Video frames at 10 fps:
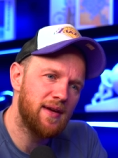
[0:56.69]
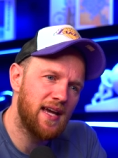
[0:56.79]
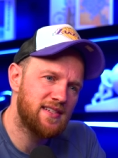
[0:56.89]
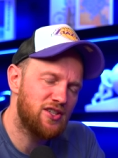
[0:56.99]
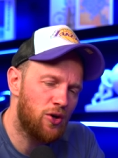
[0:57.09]

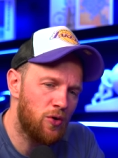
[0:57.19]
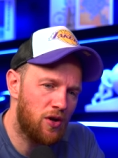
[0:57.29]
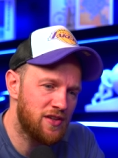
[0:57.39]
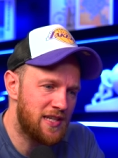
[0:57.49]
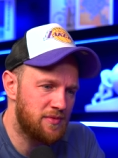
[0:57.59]
Is this whole
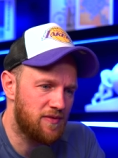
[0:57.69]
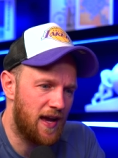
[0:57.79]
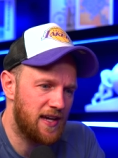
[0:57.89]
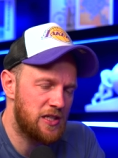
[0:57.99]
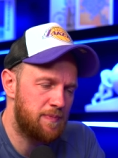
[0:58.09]
concept of
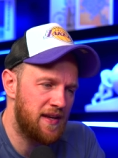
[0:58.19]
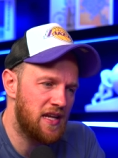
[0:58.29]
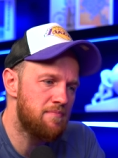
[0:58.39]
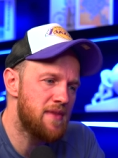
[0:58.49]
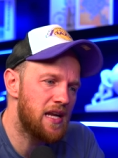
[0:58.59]
like
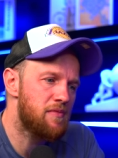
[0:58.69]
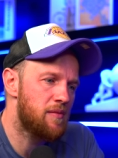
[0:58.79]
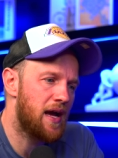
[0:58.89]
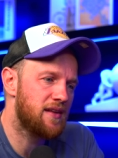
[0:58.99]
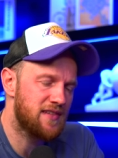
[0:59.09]
spending a minimum
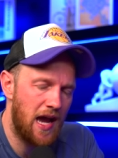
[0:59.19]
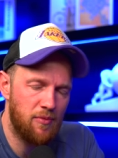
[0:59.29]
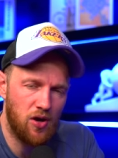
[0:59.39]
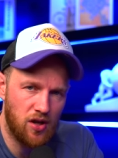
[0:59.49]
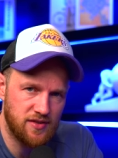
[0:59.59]
amount of time
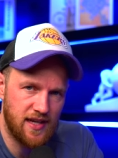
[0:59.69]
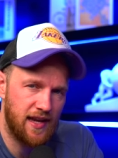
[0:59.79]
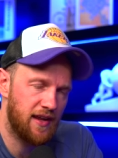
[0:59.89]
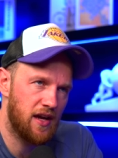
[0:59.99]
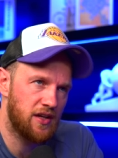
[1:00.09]
on content
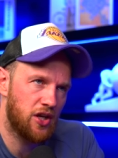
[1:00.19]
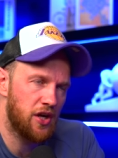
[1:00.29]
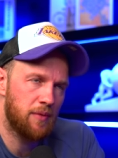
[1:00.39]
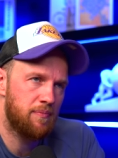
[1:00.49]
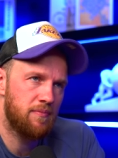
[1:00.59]
and, and going to